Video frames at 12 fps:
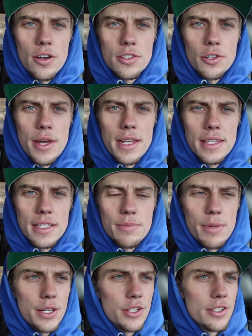also edit these
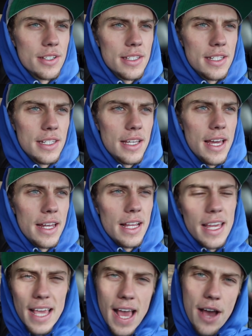pictures and see kind of
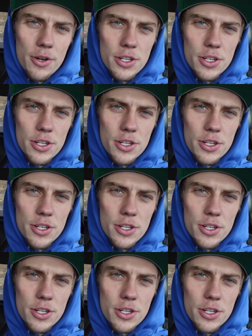like how